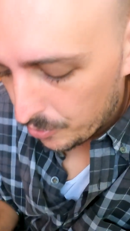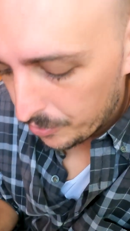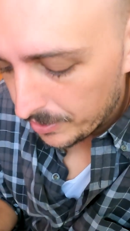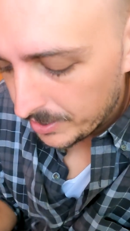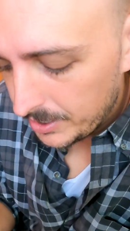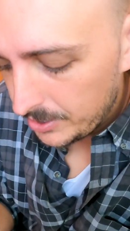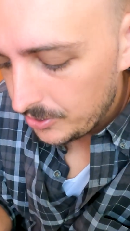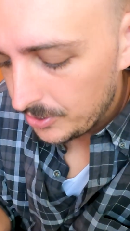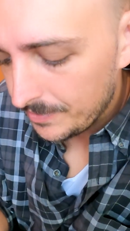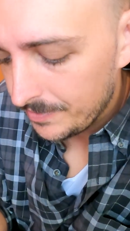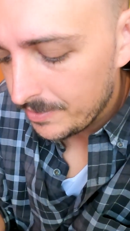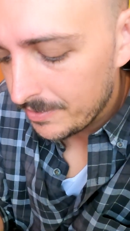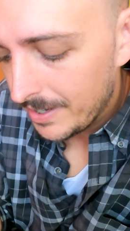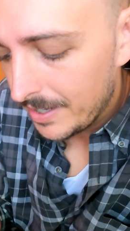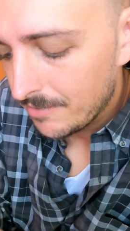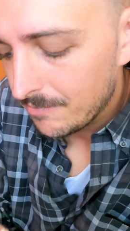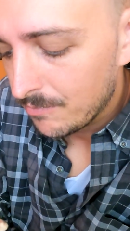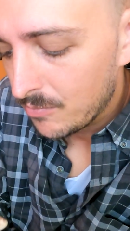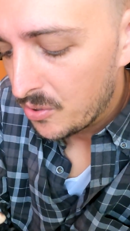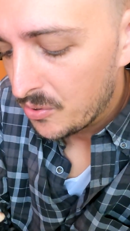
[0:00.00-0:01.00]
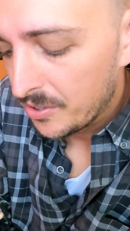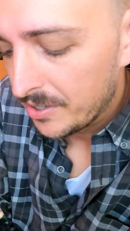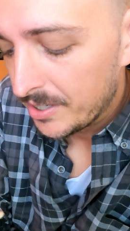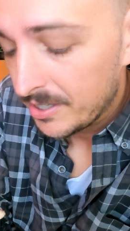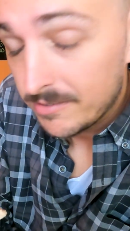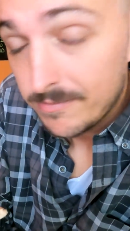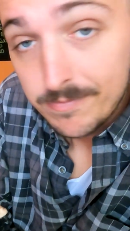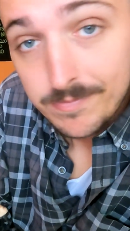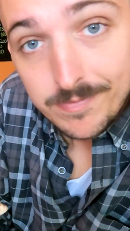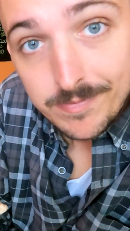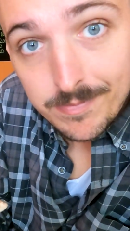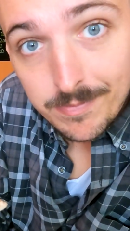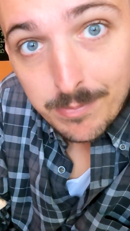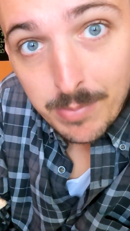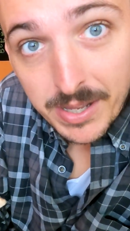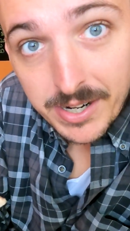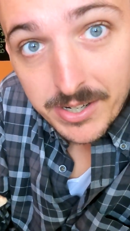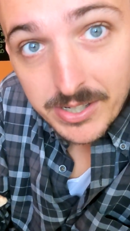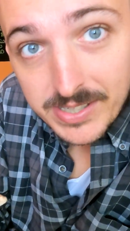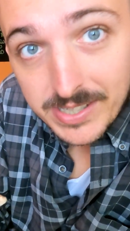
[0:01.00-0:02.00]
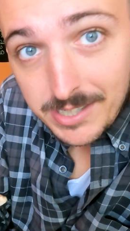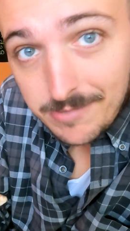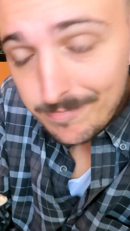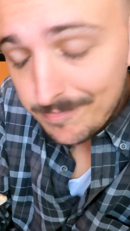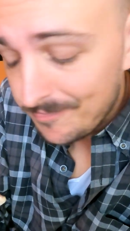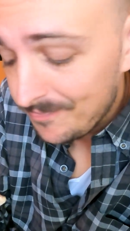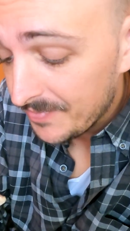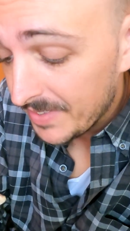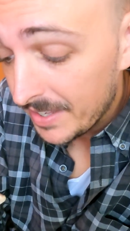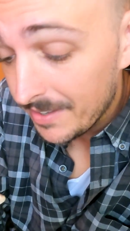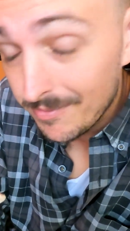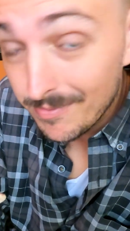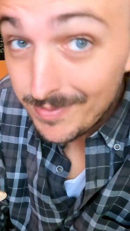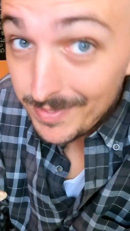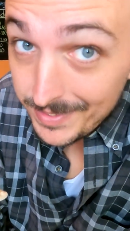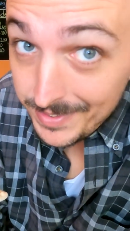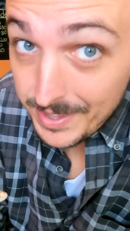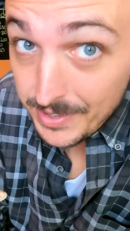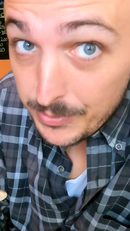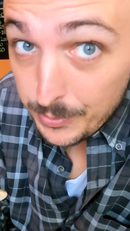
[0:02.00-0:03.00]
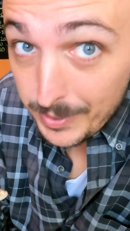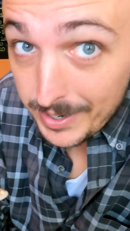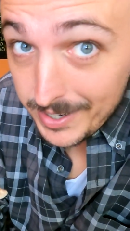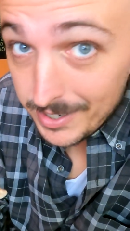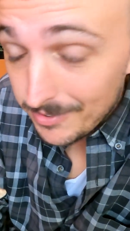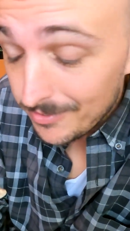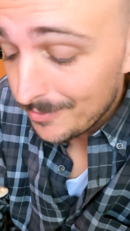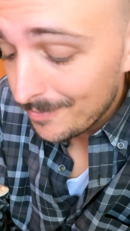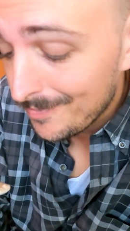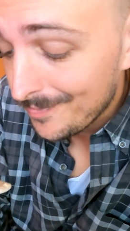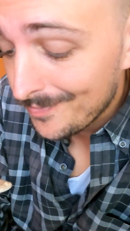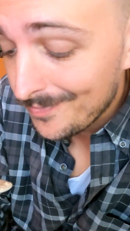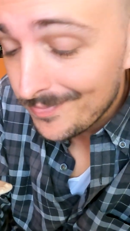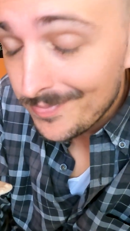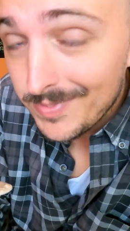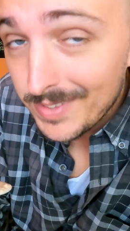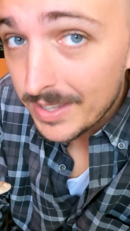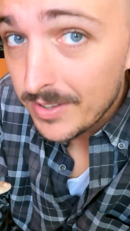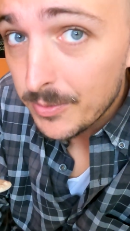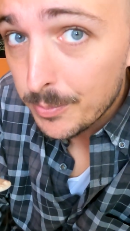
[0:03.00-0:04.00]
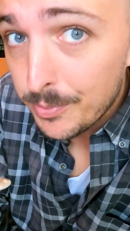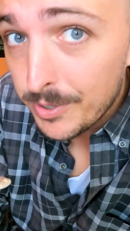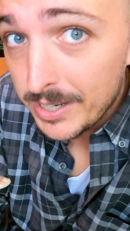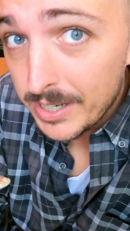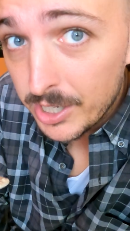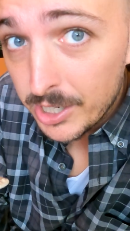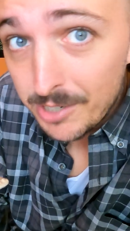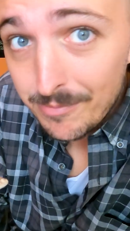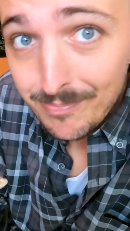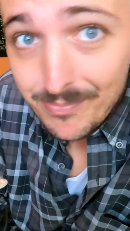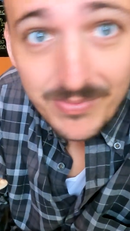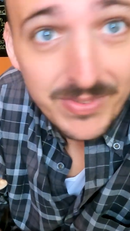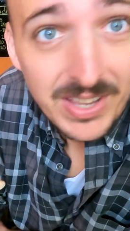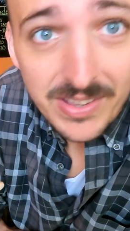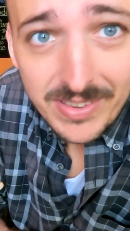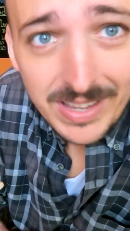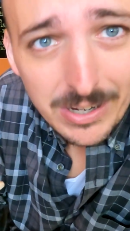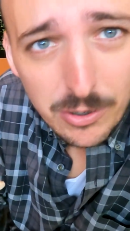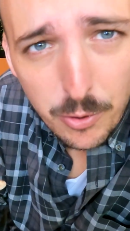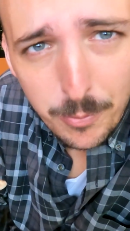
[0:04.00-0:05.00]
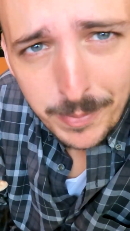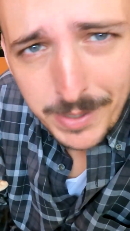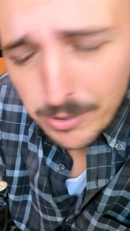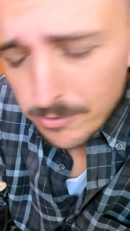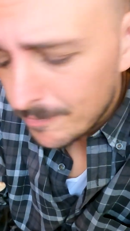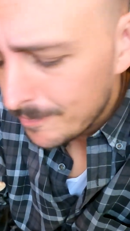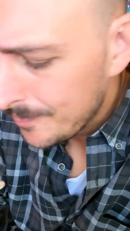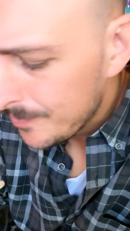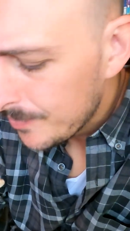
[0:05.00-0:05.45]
porridge if you add more butter tea. And this way it's pretty good. Tastes like oatmeal.